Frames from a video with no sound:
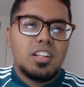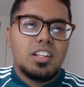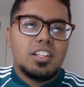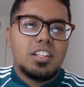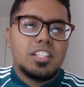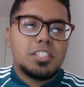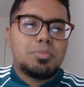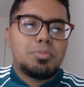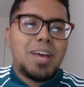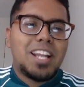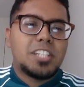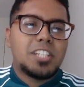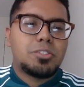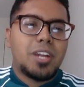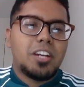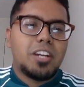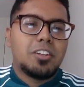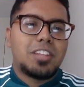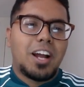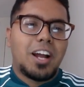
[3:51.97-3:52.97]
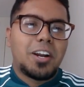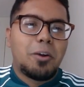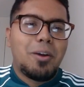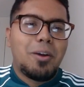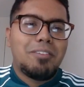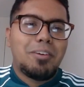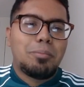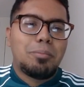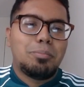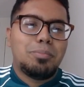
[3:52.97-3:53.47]
This man is trying to Thunder
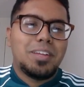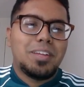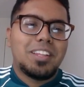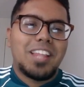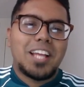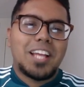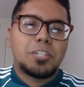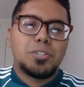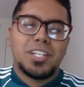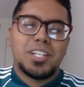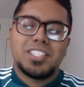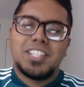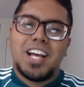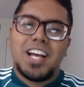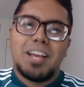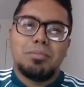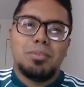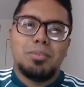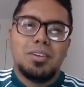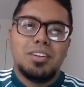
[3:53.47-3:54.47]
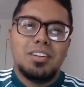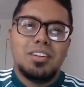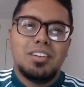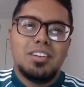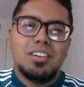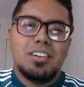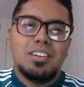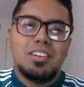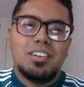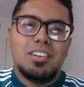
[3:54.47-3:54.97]
Wave an Electric type.
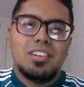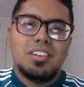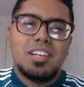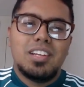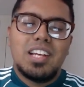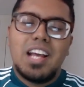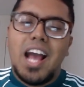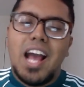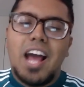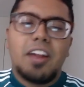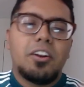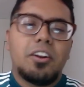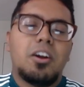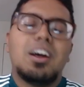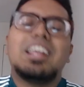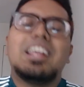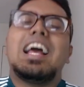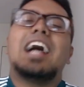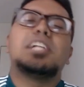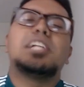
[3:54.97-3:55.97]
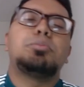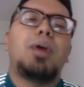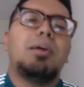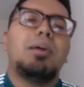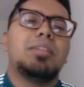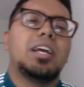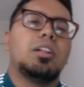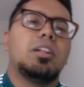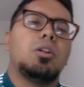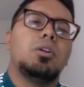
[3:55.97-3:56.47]
I don't know, yeah, it's
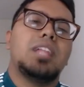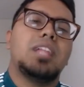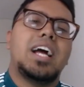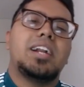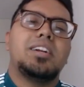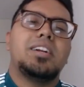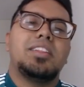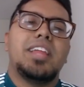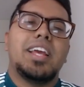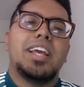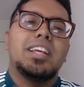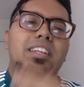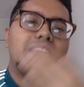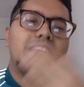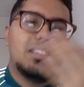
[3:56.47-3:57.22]
probably a low ladder thing.